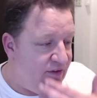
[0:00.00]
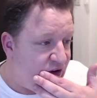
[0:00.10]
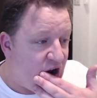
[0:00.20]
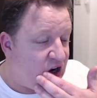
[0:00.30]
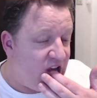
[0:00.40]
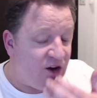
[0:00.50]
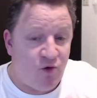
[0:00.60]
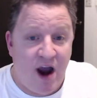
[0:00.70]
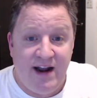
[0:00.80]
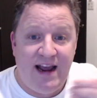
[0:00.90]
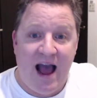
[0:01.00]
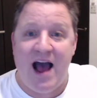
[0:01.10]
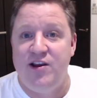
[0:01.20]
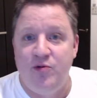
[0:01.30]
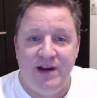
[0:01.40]
If you don't like writing,
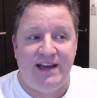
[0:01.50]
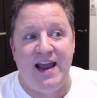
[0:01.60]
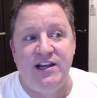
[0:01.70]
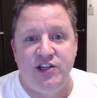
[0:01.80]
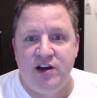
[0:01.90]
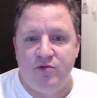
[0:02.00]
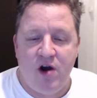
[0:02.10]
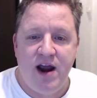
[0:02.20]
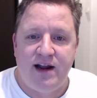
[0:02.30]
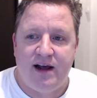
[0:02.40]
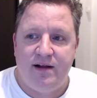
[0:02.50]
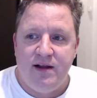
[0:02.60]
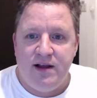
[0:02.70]
are you engaging a writer?